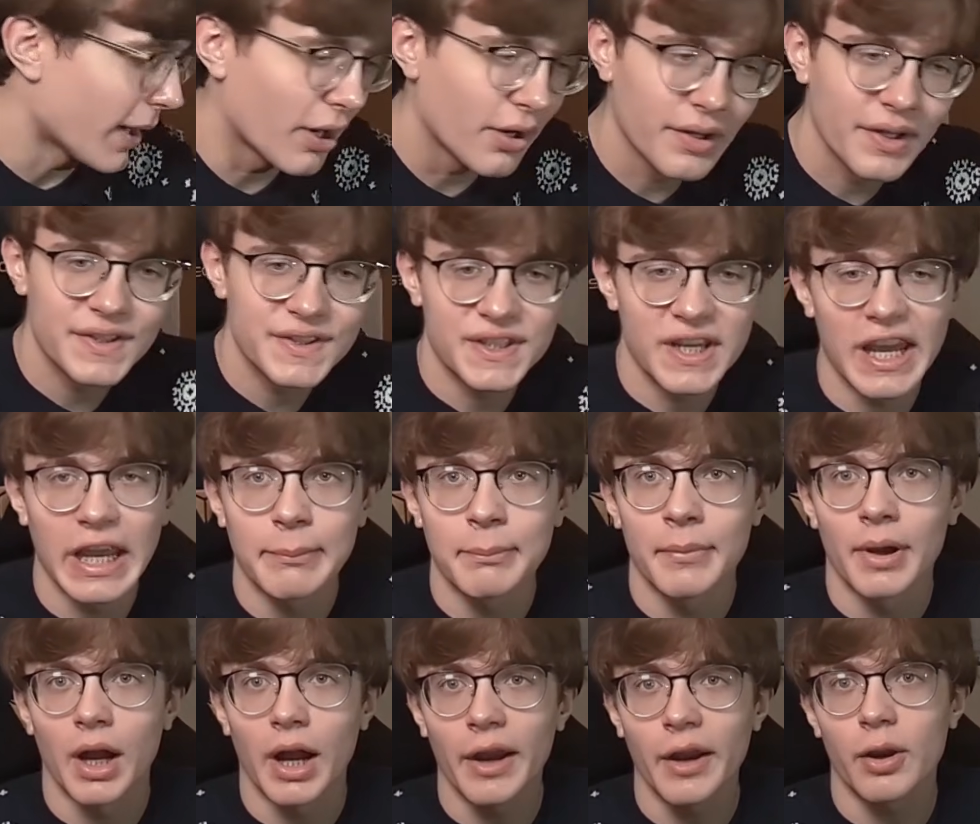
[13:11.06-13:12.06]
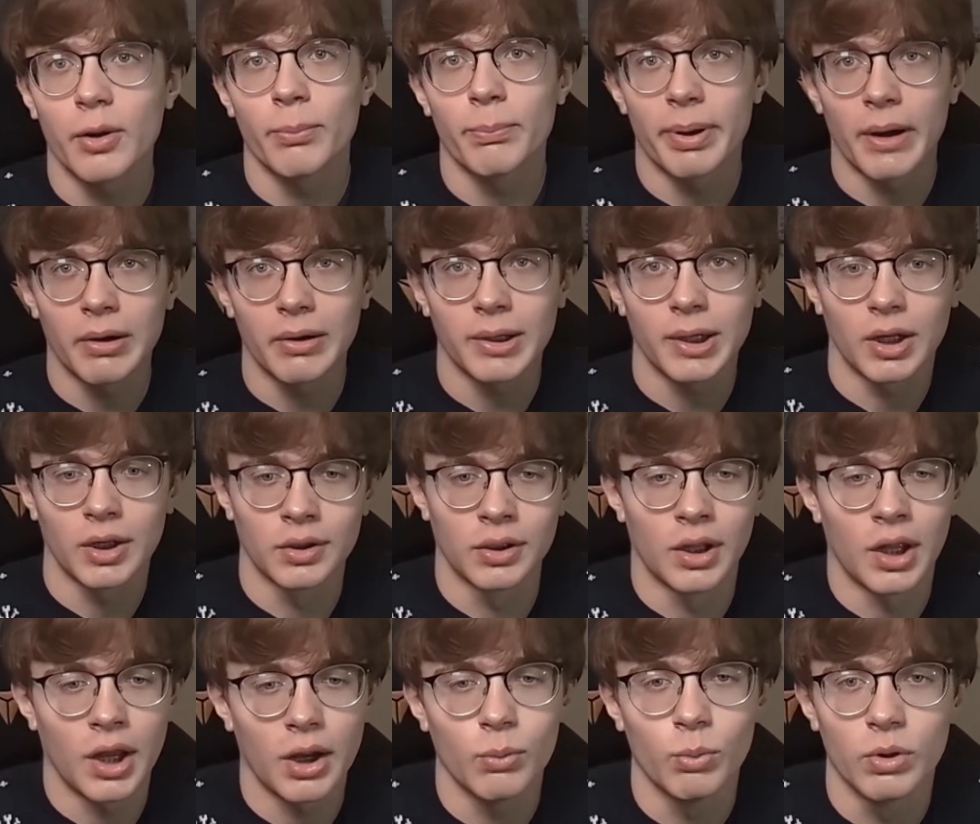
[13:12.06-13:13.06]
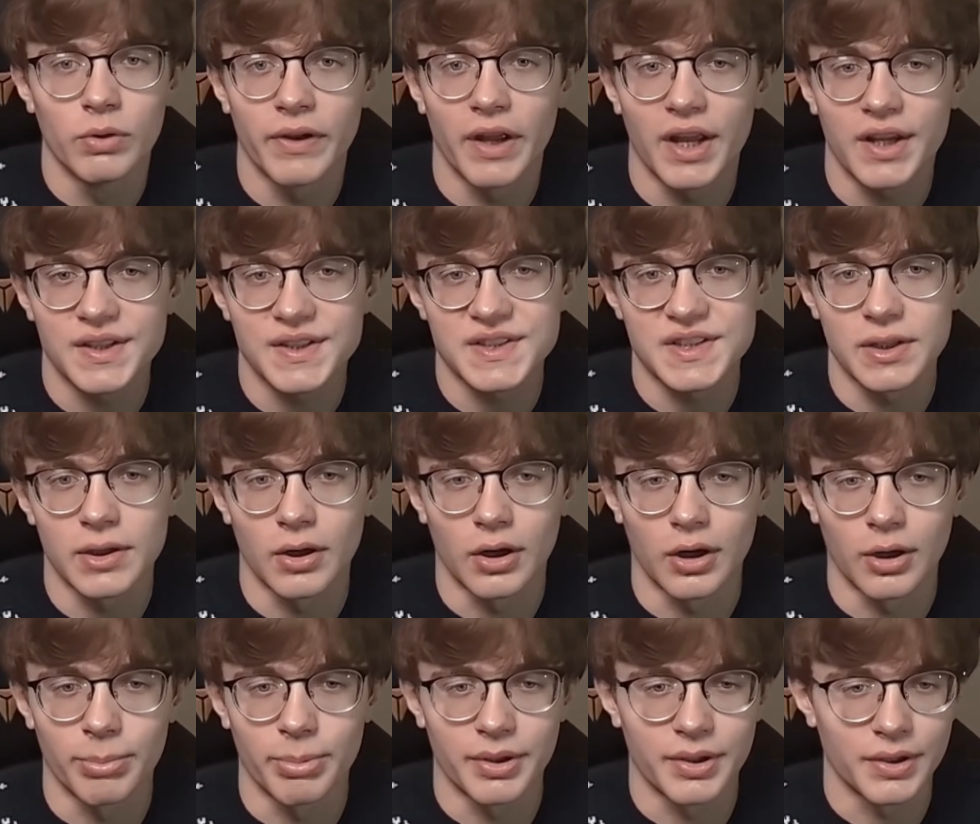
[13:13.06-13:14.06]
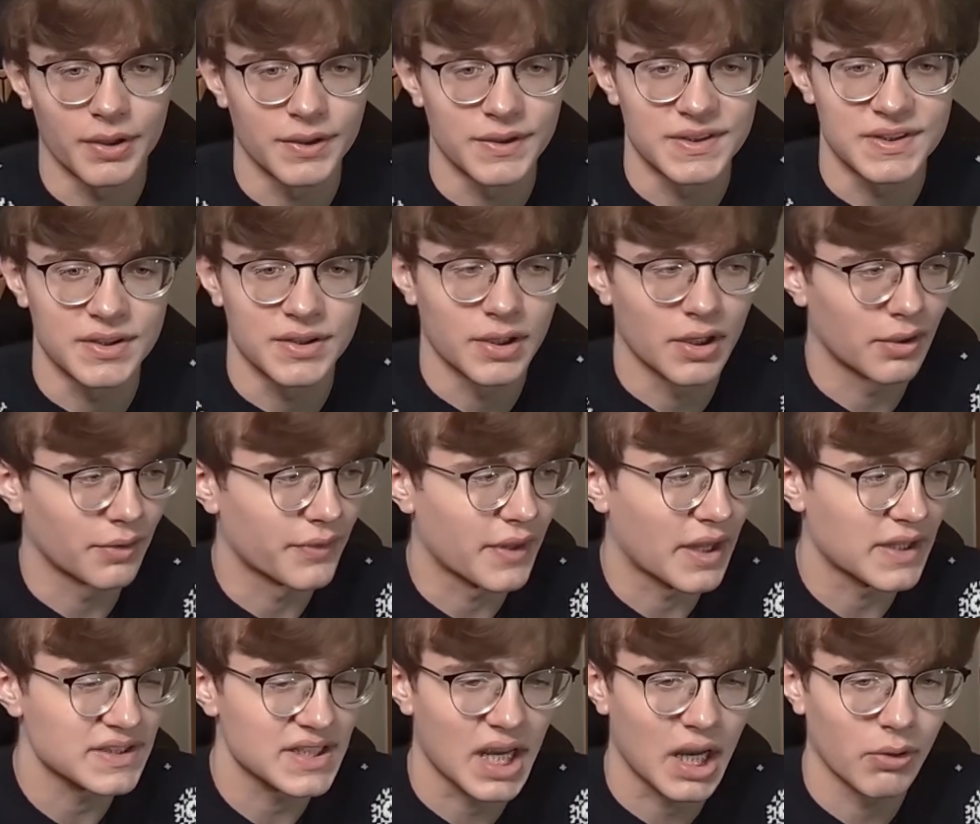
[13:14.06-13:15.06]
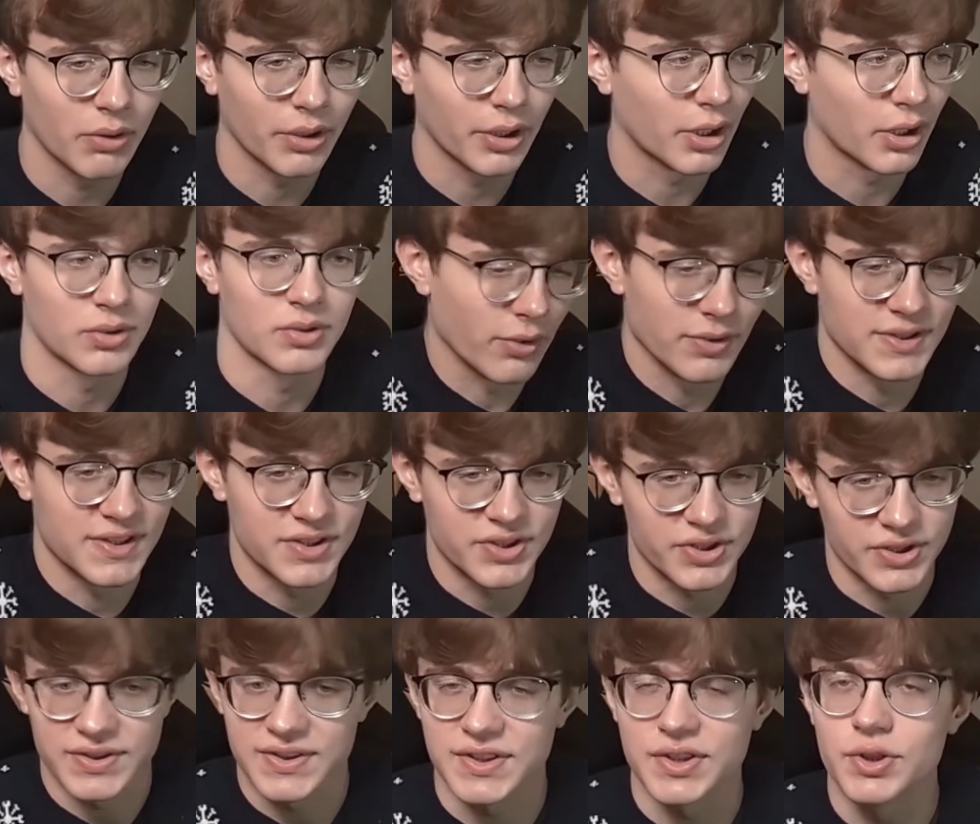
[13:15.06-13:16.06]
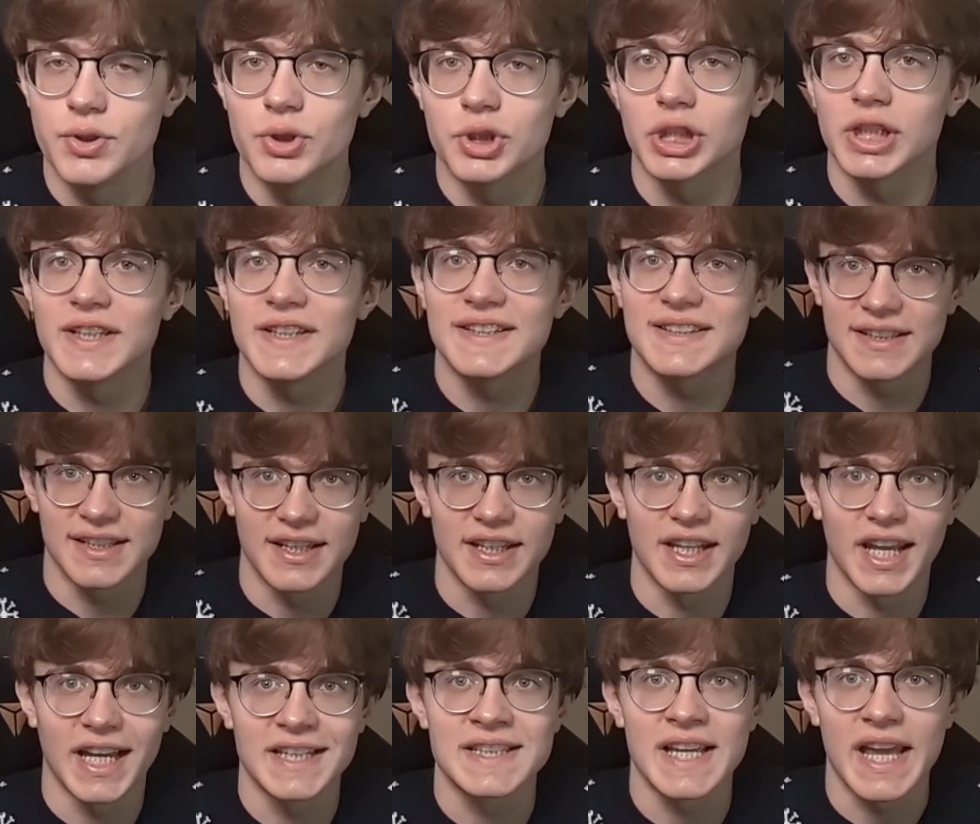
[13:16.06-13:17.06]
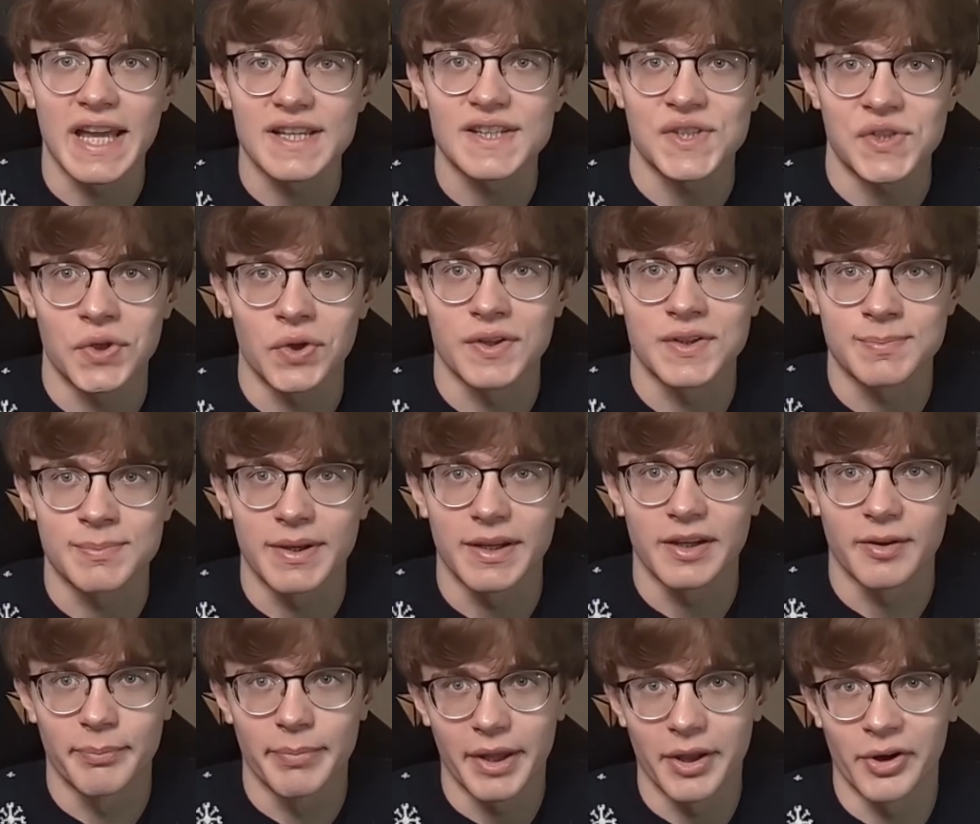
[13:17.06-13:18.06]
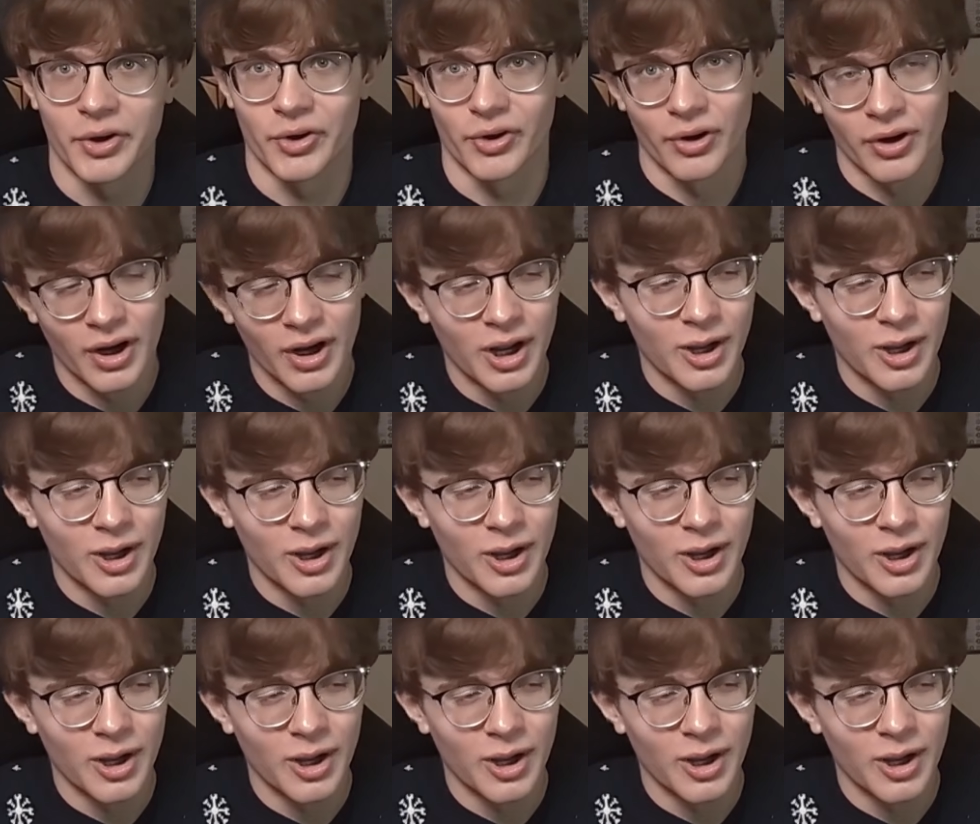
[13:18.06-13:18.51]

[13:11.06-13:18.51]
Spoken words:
this game, I compare it a lot with SCR because, you know, that's how it goes. It's just usually seen as SCR's main competitor.